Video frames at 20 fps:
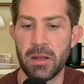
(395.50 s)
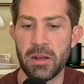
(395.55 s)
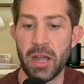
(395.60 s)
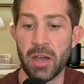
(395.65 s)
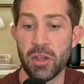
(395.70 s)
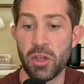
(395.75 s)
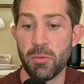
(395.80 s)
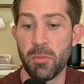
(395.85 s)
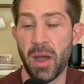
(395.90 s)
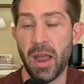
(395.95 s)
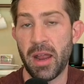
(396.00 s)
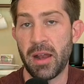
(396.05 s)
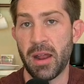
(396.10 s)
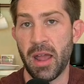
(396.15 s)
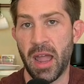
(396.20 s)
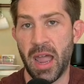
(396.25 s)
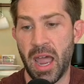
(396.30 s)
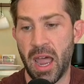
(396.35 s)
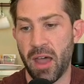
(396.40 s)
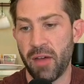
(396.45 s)
Now, you might
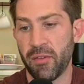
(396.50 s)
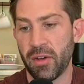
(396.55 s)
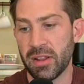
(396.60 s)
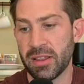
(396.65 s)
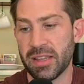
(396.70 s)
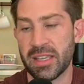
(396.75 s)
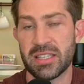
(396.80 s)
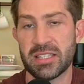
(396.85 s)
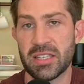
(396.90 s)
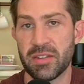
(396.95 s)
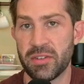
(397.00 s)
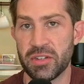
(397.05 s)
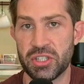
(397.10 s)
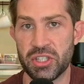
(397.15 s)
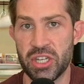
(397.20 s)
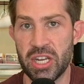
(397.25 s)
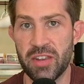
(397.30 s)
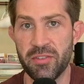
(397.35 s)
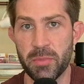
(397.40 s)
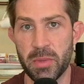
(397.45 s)
have a list of
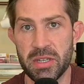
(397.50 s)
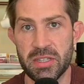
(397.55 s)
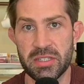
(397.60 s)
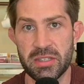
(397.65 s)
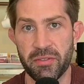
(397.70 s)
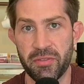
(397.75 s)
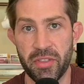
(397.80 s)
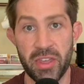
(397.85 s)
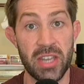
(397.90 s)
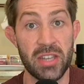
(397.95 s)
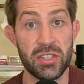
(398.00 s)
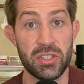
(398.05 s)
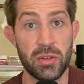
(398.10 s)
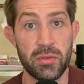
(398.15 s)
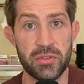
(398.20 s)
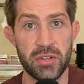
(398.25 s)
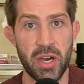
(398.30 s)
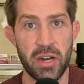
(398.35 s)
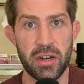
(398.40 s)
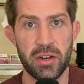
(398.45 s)
achievements of things
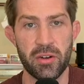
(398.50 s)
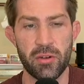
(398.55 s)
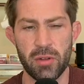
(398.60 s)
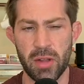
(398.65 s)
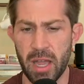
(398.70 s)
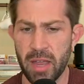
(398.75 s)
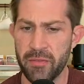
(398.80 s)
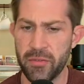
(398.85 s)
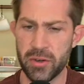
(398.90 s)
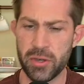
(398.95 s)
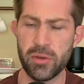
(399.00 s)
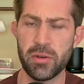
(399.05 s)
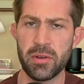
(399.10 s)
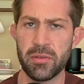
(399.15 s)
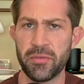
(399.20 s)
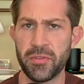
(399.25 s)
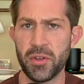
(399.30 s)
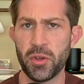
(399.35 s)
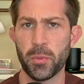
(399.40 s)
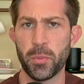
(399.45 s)
you've done in your life, and you can
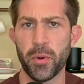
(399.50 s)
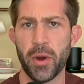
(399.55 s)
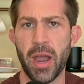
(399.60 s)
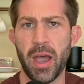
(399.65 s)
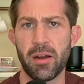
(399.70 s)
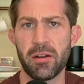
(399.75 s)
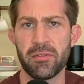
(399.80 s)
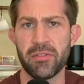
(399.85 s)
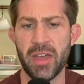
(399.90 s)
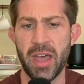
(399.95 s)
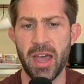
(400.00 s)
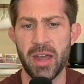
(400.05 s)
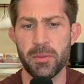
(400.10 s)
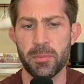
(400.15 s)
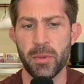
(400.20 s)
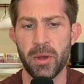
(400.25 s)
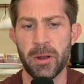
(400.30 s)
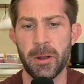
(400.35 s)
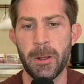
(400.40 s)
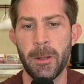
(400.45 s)
feel proud of that,
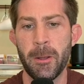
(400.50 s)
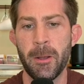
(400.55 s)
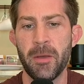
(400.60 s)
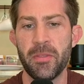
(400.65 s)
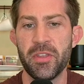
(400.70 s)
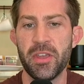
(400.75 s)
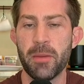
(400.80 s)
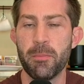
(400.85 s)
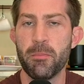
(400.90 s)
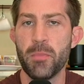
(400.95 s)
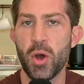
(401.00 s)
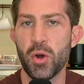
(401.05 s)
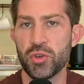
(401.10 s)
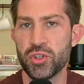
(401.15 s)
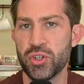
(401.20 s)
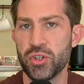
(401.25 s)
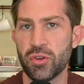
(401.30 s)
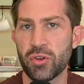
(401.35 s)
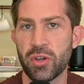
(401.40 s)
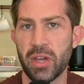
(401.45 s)
but the
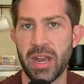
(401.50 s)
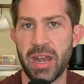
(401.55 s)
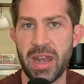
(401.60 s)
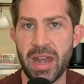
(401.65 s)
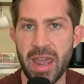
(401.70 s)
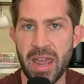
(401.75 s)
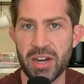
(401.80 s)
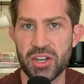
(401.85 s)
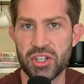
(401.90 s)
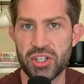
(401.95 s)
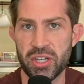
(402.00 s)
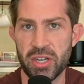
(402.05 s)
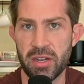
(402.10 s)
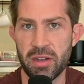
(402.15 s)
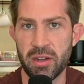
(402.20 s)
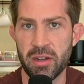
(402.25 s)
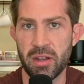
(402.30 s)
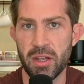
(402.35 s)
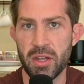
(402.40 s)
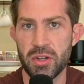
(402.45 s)
emotional
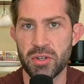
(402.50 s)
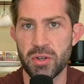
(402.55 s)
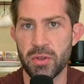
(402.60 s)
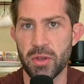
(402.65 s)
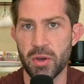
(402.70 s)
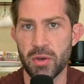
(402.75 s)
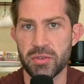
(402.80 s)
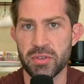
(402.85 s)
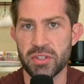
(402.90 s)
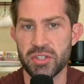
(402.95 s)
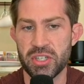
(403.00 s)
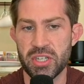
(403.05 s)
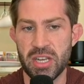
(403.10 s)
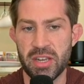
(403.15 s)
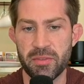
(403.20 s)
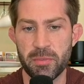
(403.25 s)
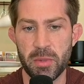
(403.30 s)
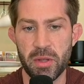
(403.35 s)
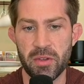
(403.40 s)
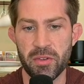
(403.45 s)
connection to those
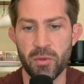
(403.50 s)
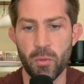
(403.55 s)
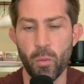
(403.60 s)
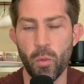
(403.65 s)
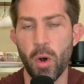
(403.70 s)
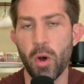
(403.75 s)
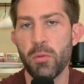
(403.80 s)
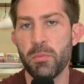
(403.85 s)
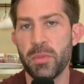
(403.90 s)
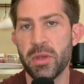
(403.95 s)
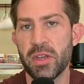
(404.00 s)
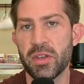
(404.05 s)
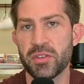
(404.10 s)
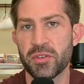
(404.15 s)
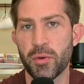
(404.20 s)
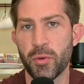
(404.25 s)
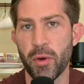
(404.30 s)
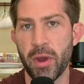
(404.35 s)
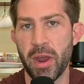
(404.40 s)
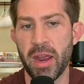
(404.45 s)
achievements won't be as
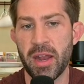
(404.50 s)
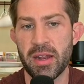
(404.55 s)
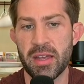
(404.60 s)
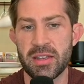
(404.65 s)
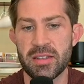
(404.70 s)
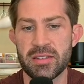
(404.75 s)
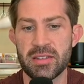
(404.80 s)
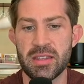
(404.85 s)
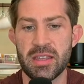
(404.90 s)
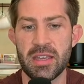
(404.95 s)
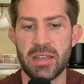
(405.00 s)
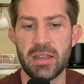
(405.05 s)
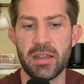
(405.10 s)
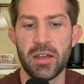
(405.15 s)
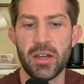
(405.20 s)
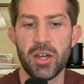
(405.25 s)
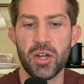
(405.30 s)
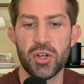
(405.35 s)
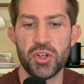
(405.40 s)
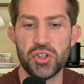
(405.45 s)
great as the
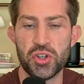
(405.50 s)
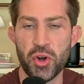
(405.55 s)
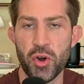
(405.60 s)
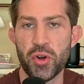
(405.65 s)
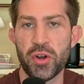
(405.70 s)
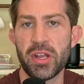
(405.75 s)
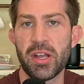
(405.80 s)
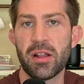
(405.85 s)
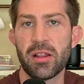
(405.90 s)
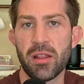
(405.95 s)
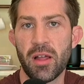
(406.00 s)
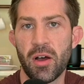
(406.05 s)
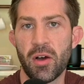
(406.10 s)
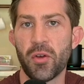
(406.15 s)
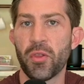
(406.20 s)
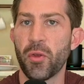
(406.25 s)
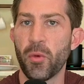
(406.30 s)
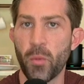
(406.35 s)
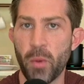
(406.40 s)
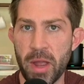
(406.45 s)
journey
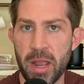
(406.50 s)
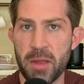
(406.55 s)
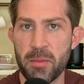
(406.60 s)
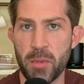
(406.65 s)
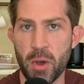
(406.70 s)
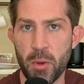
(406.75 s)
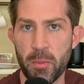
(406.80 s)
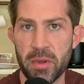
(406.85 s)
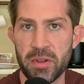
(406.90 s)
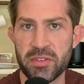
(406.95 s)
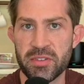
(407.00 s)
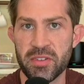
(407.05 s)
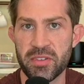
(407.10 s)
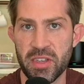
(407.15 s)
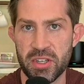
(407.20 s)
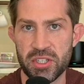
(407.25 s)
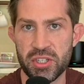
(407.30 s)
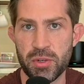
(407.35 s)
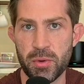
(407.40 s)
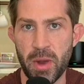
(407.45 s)
along the way moments
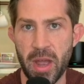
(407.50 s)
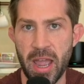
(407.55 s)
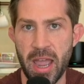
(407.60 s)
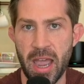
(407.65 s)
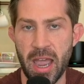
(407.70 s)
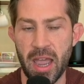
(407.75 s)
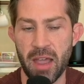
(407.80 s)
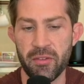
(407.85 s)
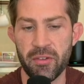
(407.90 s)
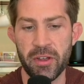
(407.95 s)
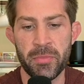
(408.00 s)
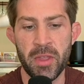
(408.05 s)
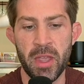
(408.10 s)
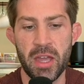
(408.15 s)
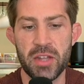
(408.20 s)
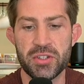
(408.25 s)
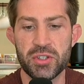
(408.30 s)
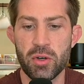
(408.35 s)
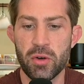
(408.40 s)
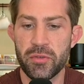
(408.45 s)
that you have.
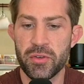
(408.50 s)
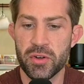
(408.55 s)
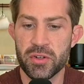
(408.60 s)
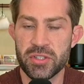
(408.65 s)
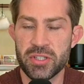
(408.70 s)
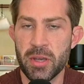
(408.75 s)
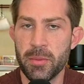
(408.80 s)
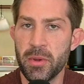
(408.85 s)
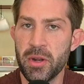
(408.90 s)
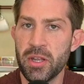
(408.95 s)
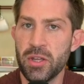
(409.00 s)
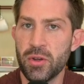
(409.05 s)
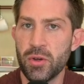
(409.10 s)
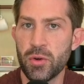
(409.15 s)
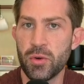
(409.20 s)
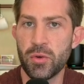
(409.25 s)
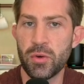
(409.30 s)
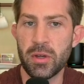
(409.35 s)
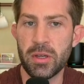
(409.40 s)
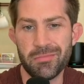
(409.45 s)
And so if you're somebody
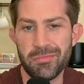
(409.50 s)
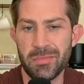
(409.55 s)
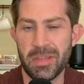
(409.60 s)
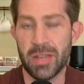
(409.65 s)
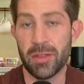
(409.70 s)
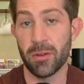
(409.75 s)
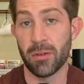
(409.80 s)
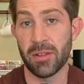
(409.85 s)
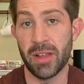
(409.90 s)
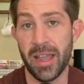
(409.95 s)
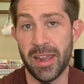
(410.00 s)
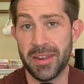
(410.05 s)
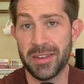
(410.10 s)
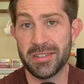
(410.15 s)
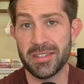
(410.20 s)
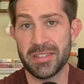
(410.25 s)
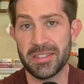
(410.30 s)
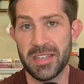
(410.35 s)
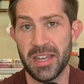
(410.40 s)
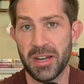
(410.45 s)
who either likes
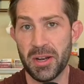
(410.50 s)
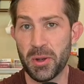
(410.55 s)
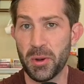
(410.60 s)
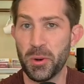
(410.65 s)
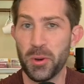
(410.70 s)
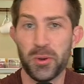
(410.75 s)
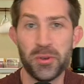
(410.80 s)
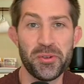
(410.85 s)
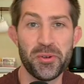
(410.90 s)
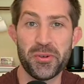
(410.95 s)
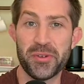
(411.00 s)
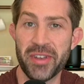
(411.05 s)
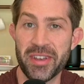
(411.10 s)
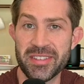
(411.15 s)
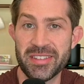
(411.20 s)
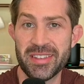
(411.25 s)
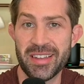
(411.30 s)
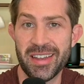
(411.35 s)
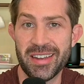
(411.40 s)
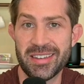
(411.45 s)
to set goals or
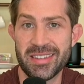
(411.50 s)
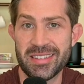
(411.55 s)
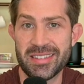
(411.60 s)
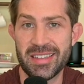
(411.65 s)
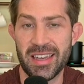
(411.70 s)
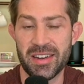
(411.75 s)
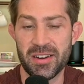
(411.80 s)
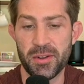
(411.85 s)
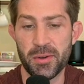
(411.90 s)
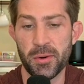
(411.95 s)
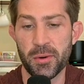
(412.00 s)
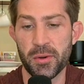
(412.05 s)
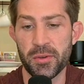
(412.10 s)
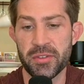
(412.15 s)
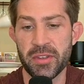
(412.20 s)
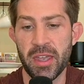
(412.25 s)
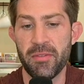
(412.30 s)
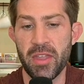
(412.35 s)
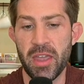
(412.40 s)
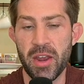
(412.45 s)
doesn't like to set
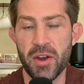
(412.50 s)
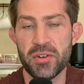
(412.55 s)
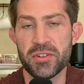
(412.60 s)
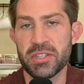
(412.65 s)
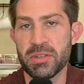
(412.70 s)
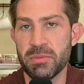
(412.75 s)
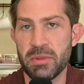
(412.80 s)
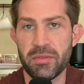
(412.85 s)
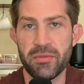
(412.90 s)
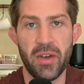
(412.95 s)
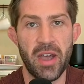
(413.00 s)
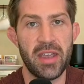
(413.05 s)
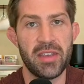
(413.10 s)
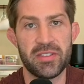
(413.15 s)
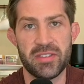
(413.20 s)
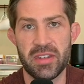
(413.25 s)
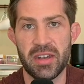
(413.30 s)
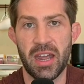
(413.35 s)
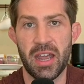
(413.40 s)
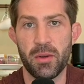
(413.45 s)
goals, here's some
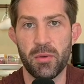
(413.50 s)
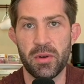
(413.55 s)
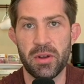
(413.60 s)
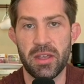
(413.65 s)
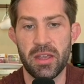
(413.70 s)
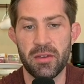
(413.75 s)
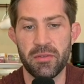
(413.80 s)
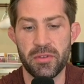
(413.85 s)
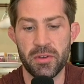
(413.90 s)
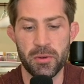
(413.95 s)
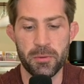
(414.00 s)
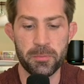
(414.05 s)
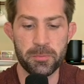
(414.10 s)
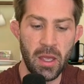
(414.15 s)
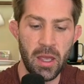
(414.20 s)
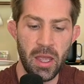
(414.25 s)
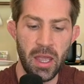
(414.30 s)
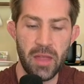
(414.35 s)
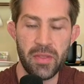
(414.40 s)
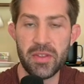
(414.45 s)
advice that I would give you.
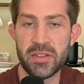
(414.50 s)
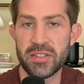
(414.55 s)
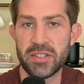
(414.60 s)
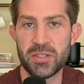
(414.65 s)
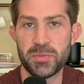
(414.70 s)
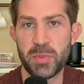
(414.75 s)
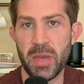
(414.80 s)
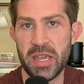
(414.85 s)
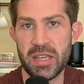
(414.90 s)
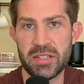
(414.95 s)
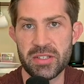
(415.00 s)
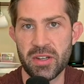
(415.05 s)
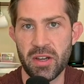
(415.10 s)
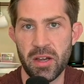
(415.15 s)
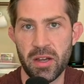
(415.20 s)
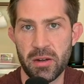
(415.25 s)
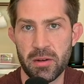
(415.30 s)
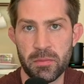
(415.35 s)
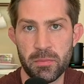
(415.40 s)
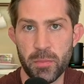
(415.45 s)
And this is based
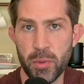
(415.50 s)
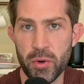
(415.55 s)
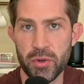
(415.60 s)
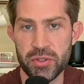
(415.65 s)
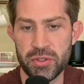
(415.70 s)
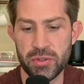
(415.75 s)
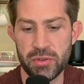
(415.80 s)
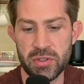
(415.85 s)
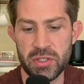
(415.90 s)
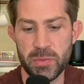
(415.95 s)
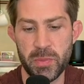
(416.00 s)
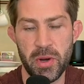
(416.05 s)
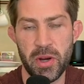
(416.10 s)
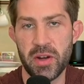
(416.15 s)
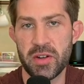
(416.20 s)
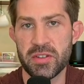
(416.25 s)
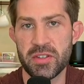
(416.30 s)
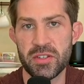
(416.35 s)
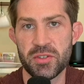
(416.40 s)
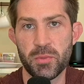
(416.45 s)
on personal
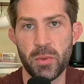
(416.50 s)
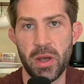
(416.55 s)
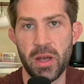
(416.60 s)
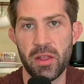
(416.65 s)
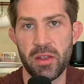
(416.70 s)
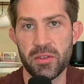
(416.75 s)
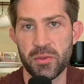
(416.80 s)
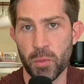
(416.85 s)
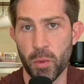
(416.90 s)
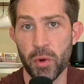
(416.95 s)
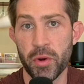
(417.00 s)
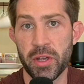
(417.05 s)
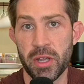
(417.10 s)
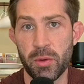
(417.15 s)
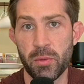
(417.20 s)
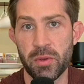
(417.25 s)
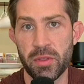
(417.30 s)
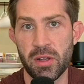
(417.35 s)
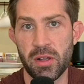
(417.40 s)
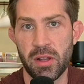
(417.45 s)
experience as well as
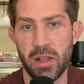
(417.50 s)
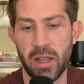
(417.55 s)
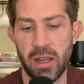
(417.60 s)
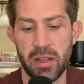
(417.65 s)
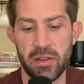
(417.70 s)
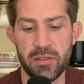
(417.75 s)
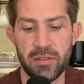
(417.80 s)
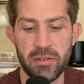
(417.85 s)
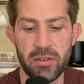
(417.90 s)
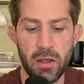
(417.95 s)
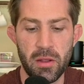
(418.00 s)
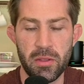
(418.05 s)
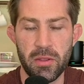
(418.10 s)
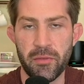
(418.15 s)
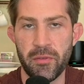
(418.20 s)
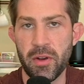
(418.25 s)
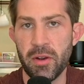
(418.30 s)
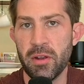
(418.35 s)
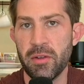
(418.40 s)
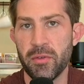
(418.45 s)
working with clients. The
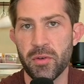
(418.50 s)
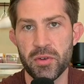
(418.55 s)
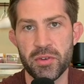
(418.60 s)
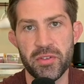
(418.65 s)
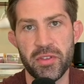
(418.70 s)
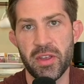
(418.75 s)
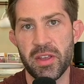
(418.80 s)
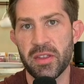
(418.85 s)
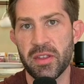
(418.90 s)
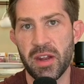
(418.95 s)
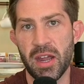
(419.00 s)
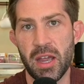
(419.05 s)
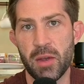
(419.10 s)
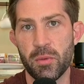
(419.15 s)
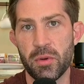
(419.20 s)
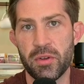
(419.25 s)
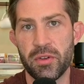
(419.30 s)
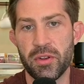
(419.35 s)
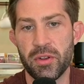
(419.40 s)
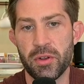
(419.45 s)
very first thing that I
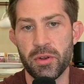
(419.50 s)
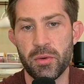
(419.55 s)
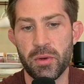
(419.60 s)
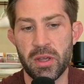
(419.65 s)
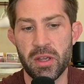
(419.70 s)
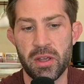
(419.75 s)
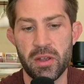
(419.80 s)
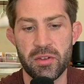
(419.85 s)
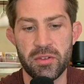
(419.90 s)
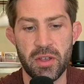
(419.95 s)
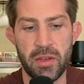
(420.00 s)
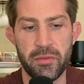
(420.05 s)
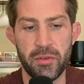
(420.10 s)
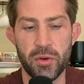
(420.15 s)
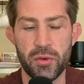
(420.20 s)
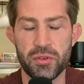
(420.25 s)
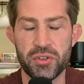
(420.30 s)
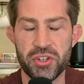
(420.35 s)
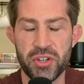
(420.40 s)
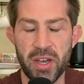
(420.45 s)
would do is if
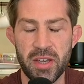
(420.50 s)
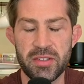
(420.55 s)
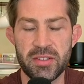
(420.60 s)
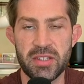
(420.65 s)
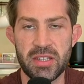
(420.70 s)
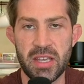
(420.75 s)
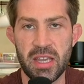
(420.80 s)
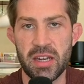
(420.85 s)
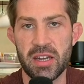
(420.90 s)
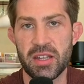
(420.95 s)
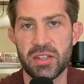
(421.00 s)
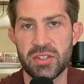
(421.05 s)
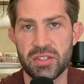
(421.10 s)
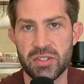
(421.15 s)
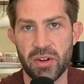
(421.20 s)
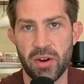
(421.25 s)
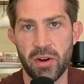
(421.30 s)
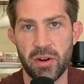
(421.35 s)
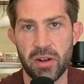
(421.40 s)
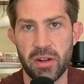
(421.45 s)
you're just getting
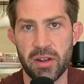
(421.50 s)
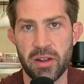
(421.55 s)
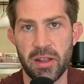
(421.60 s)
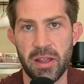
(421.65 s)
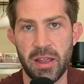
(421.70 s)
started